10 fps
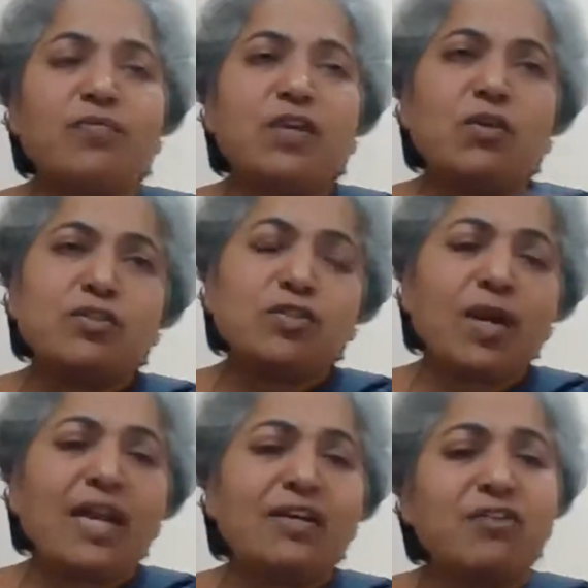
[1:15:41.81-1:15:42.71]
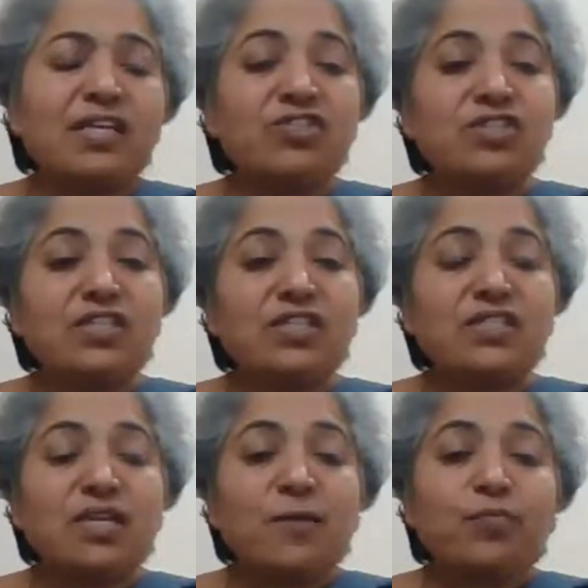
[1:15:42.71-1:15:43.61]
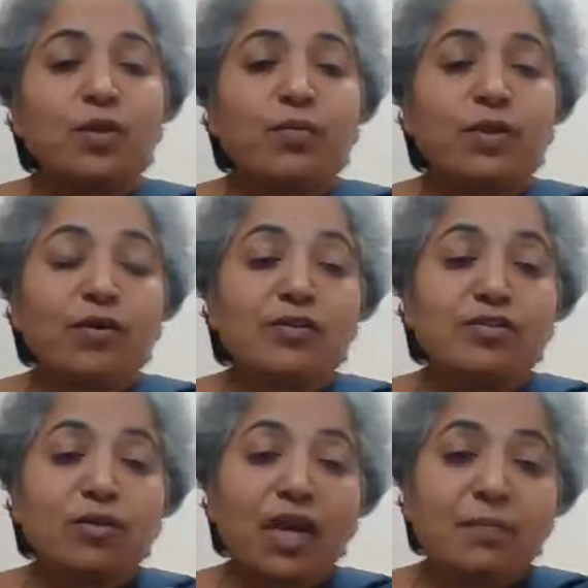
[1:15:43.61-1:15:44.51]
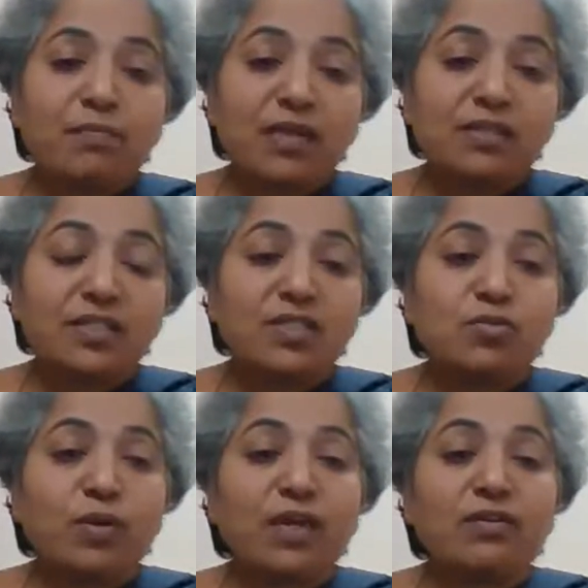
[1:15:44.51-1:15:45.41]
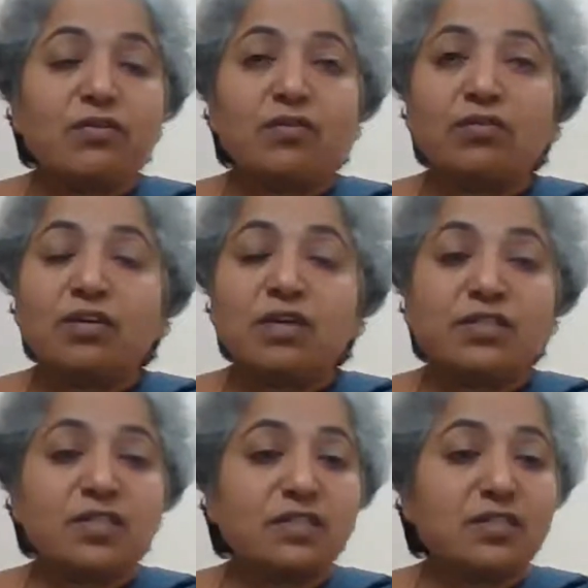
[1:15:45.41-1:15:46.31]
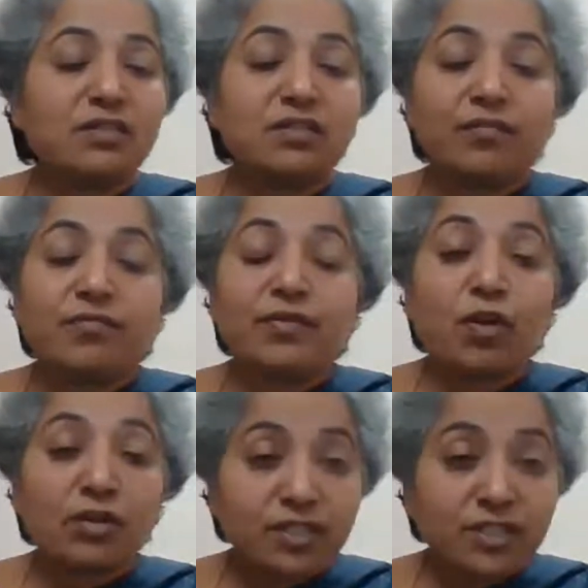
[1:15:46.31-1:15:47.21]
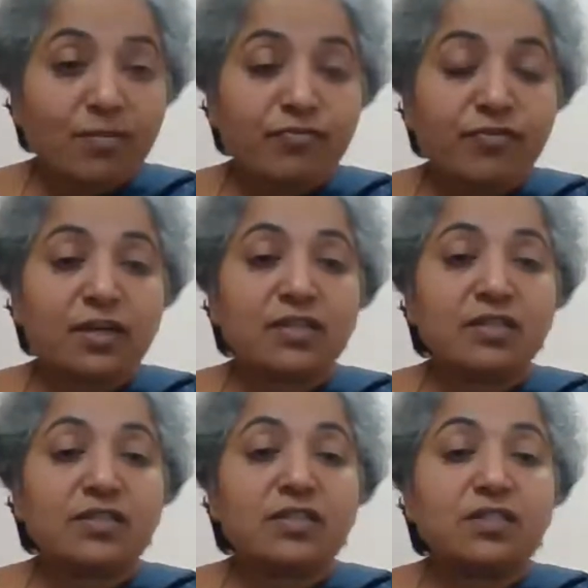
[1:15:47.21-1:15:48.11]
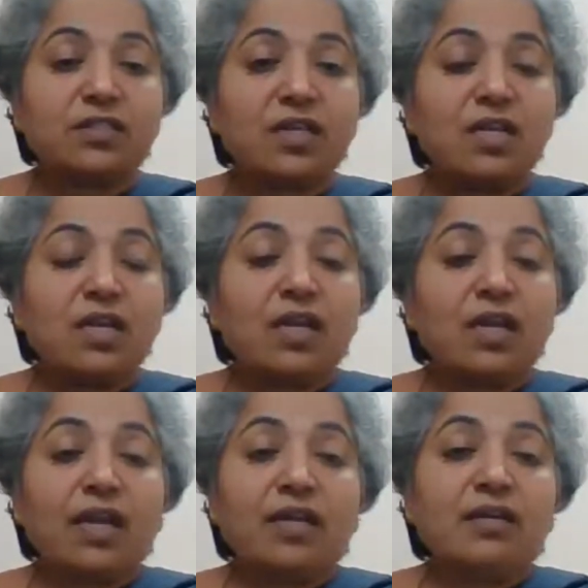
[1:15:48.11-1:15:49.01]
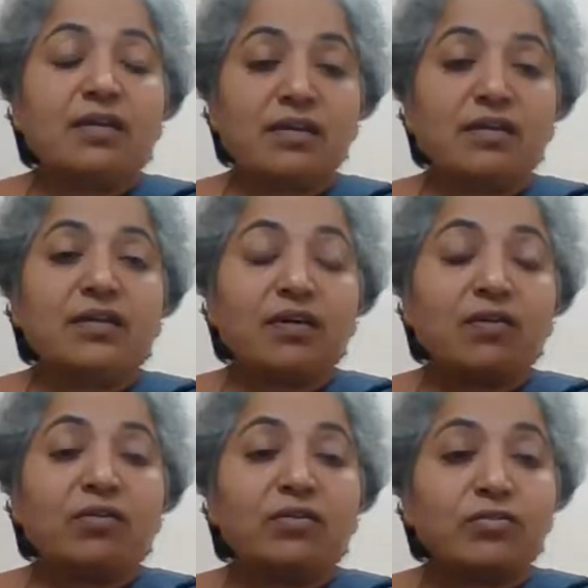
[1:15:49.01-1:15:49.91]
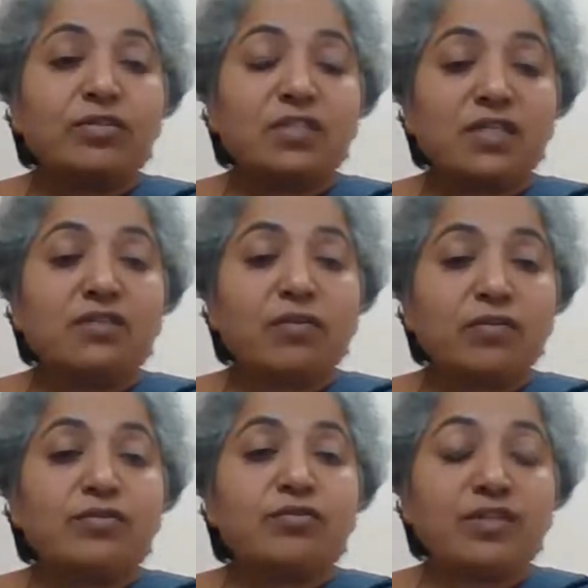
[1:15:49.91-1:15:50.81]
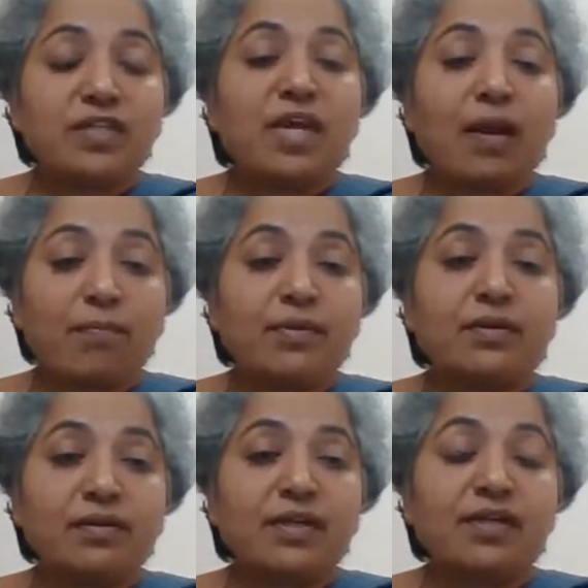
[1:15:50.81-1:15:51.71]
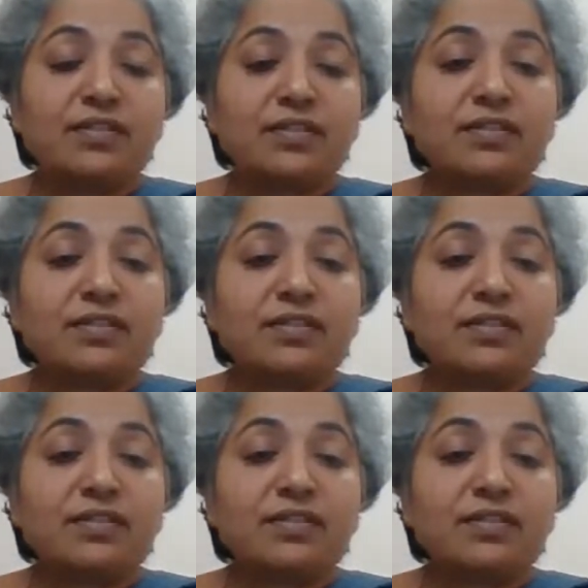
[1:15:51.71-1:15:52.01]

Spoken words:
We also had tragedies. We also had places where, nurses, we lost some of our nurses. And yeah, all those things also did happen. Yes.